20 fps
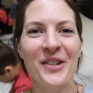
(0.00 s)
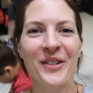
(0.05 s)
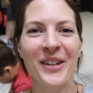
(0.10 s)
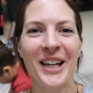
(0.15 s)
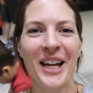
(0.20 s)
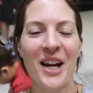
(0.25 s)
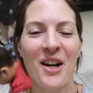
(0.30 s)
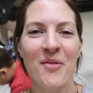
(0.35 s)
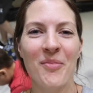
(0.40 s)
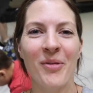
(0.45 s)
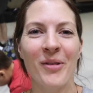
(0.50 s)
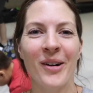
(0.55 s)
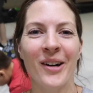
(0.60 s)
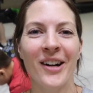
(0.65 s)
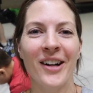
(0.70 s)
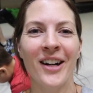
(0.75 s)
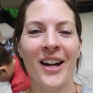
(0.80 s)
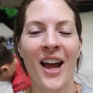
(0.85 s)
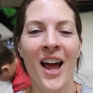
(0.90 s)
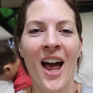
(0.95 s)
Newark
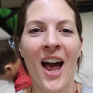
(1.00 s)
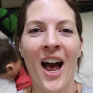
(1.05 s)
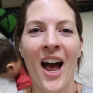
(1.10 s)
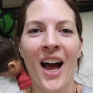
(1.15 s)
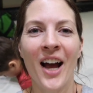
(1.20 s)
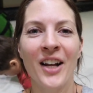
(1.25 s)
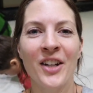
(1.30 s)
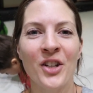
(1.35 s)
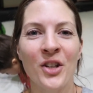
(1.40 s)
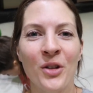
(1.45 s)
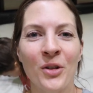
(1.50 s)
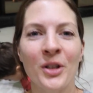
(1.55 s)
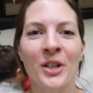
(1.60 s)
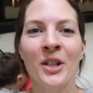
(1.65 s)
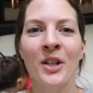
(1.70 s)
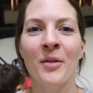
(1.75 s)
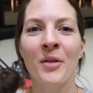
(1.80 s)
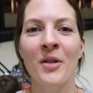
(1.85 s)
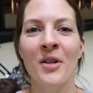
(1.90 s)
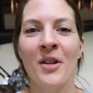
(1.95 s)
Airport and you
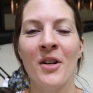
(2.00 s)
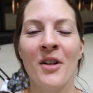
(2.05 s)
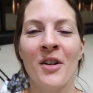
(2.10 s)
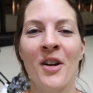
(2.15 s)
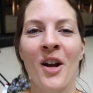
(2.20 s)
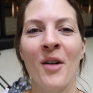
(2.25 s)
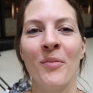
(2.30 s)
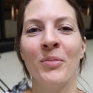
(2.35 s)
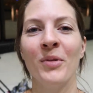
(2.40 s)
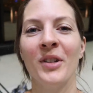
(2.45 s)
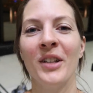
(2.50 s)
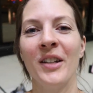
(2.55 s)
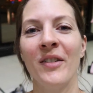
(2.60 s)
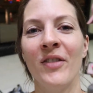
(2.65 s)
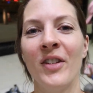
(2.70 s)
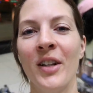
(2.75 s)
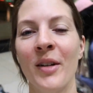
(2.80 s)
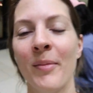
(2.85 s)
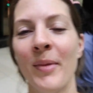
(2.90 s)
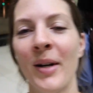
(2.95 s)
would not
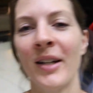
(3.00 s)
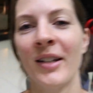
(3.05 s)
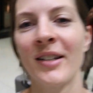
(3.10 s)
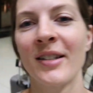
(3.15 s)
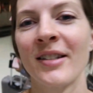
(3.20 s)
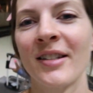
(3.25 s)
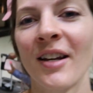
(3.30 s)
believe the amount of